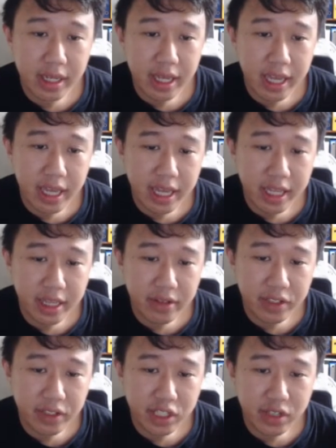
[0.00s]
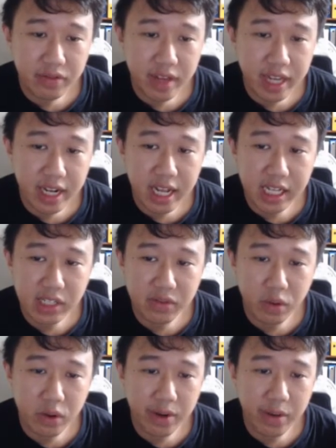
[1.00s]
And the fishing event lasts
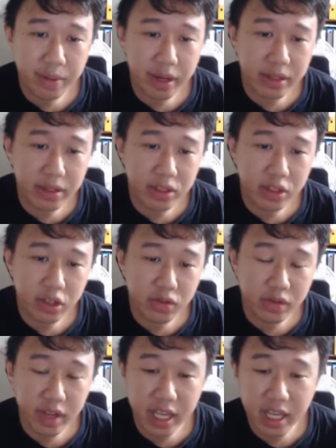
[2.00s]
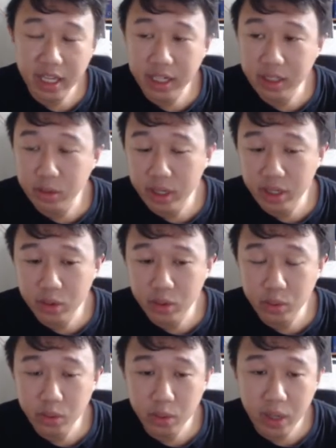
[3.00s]
for about 12 and 22
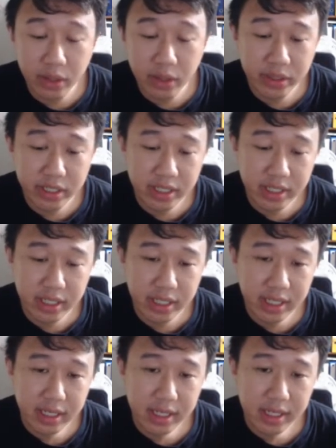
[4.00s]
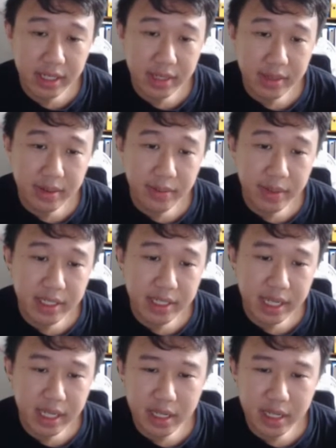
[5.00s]
hours.
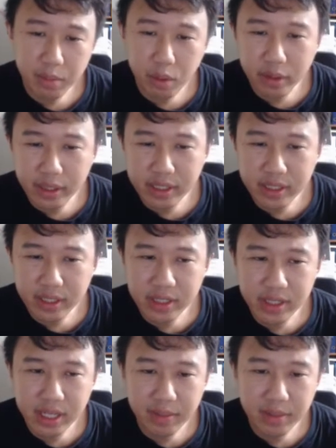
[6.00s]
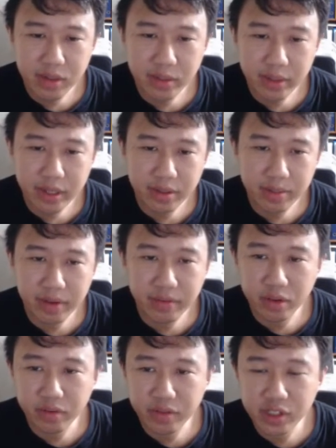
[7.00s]
Basically the points is the same as well, but
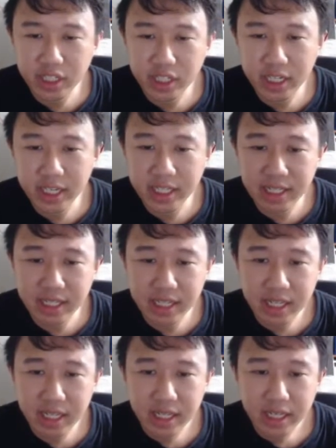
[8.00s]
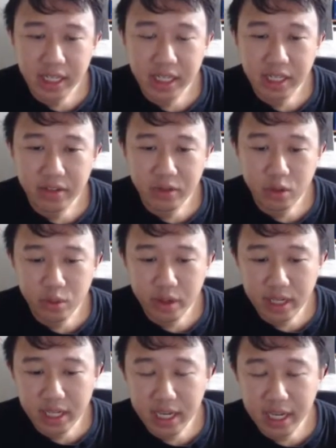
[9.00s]
for fishing I guess if you
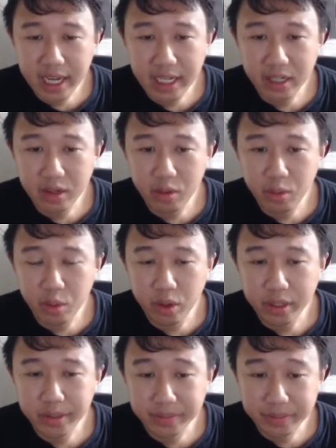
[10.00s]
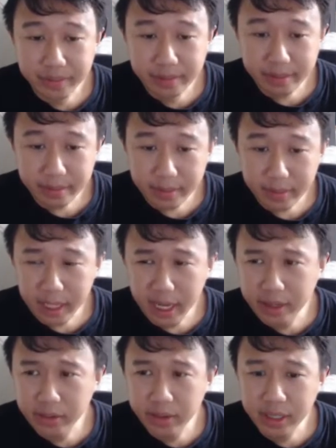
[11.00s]
really like the reward,
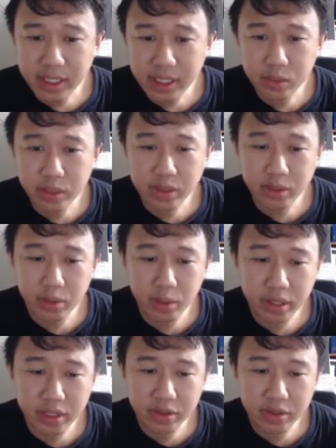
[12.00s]
I don't think this week's reward is